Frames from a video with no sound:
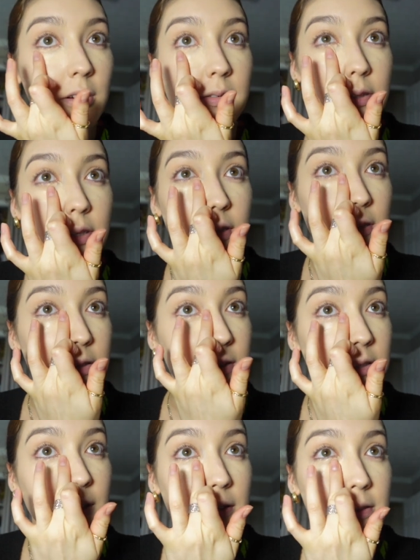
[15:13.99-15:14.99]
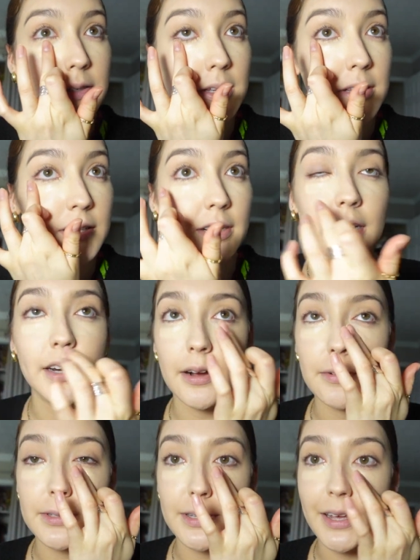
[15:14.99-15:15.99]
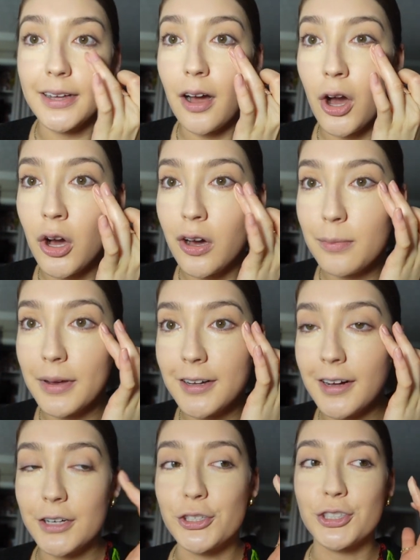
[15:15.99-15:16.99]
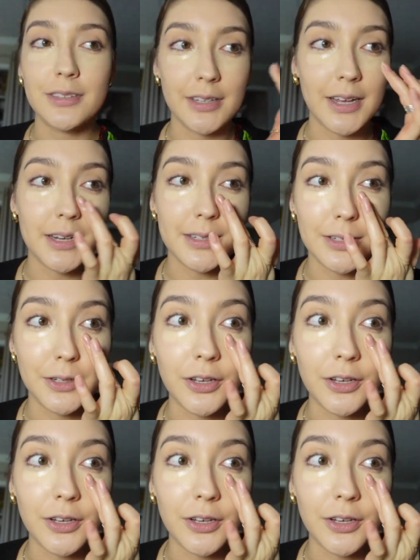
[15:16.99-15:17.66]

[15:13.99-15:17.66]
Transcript: Kosas concealer and I was like, oh my gosh, that is a